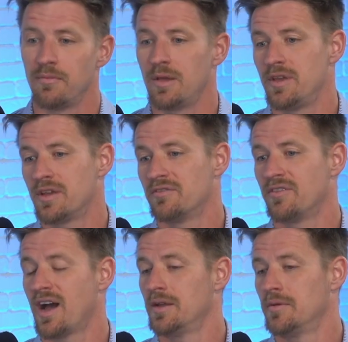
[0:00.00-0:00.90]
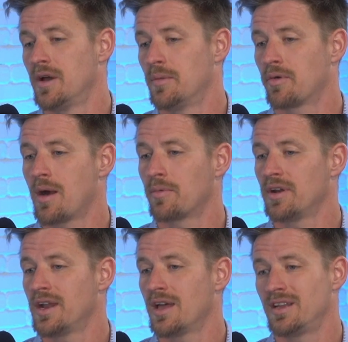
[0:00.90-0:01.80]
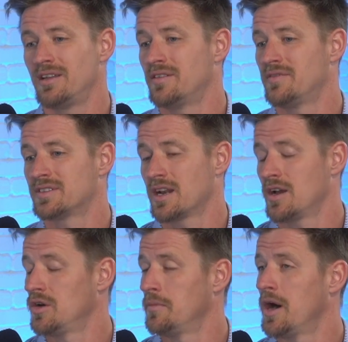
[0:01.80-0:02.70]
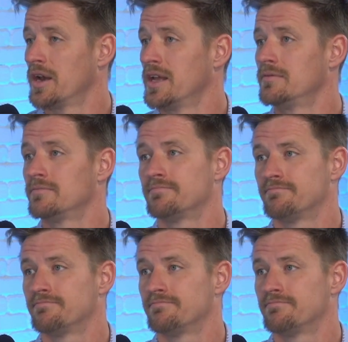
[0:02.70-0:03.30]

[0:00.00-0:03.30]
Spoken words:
maybe you can find a property now that even if it's got a home on it,